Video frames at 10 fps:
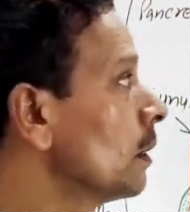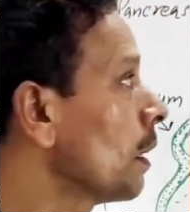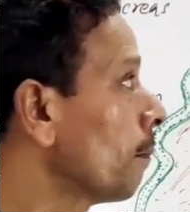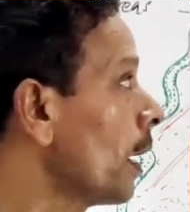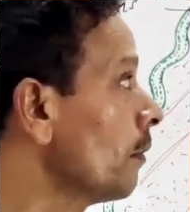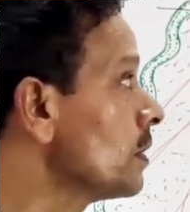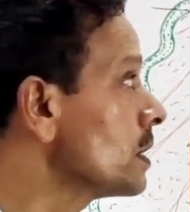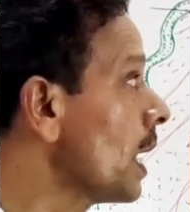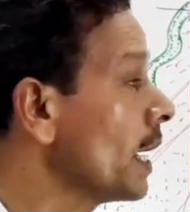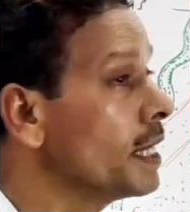The part
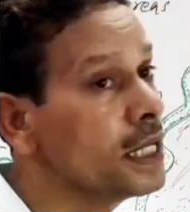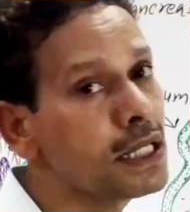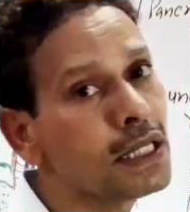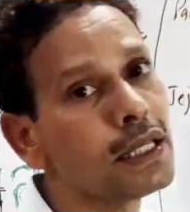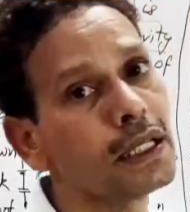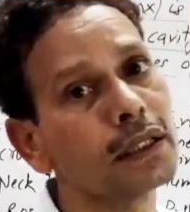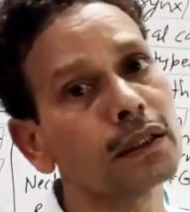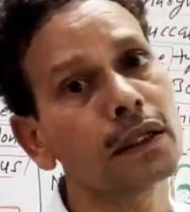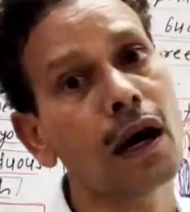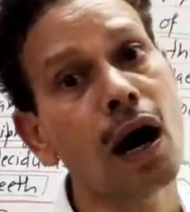which lies
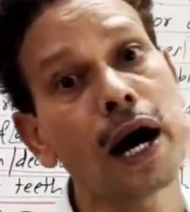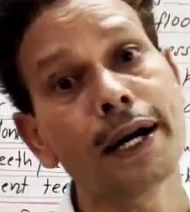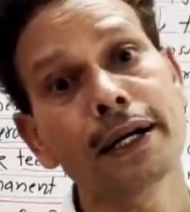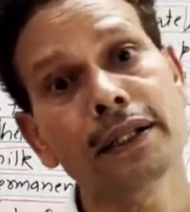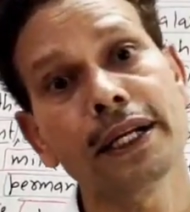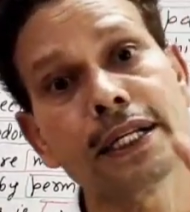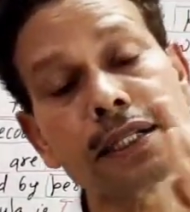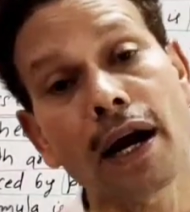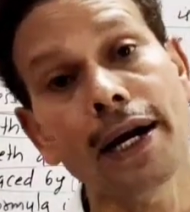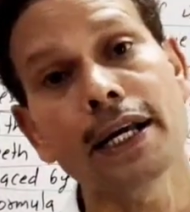near heart, that
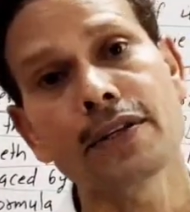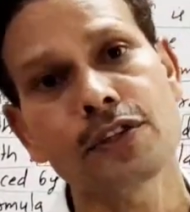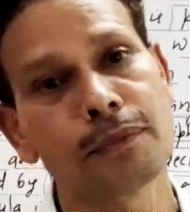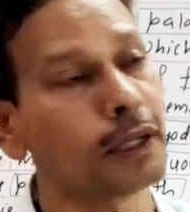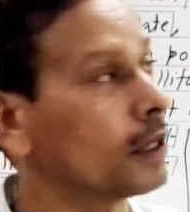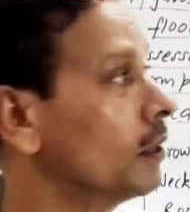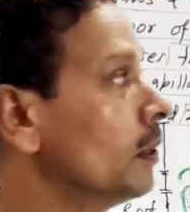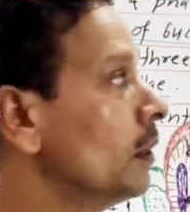is cardiac stomach.